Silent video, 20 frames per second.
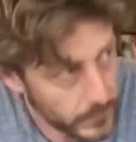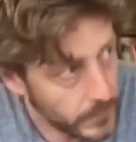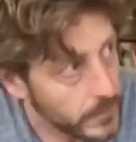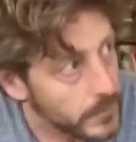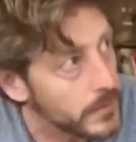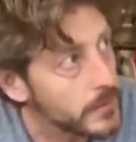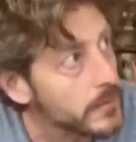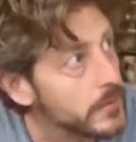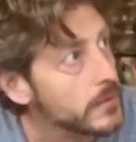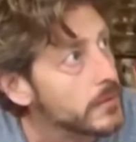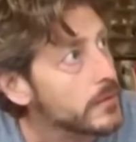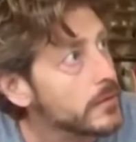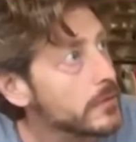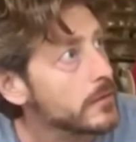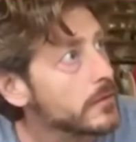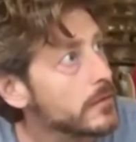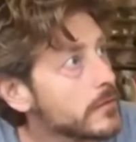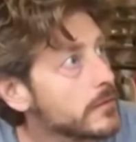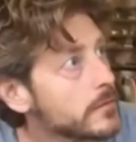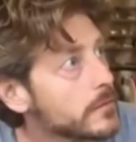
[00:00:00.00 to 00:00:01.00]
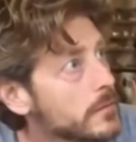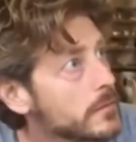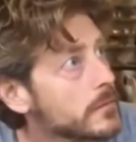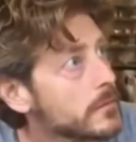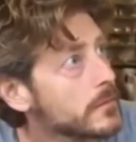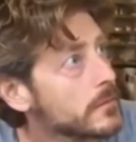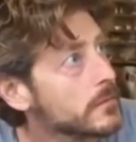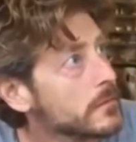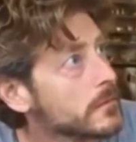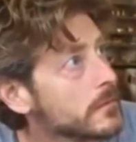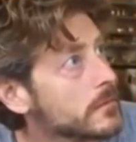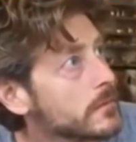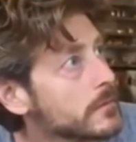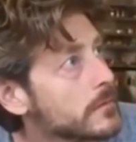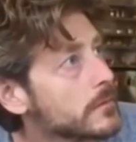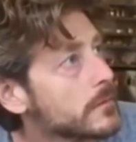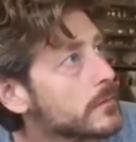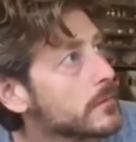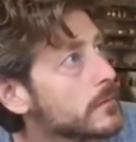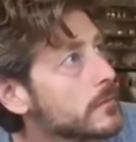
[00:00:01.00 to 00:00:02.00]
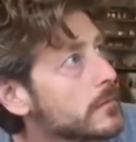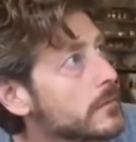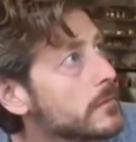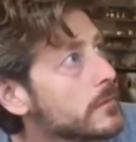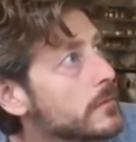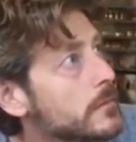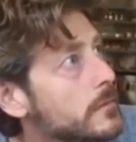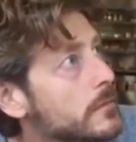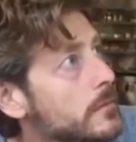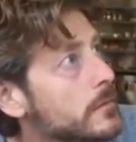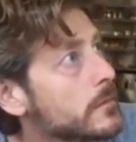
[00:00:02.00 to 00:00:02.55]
[no speech]